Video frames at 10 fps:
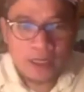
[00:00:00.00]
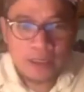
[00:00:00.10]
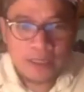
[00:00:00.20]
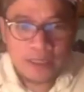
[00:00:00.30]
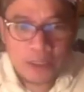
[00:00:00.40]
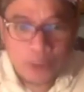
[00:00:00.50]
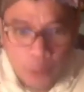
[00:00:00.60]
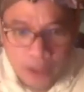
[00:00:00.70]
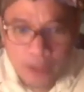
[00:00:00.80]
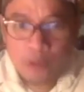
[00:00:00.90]
the
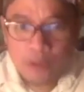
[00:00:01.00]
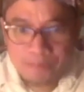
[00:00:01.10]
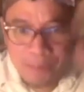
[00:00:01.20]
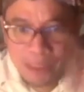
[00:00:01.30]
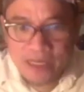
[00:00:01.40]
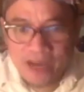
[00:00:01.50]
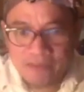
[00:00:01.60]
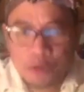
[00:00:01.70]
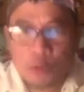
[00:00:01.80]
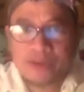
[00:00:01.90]
squid won't be
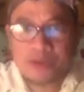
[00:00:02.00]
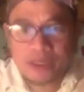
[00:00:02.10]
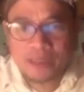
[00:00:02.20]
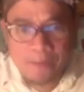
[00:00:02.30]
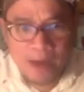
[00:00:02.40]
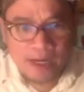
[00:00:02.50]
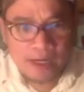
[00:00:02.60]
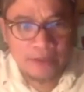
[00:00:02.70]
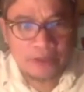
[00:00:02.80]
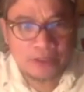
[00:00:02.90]
enough to attract the
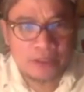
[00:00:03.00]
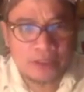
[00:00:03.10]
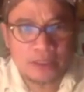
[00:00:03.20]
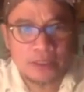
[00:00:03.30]
marlins.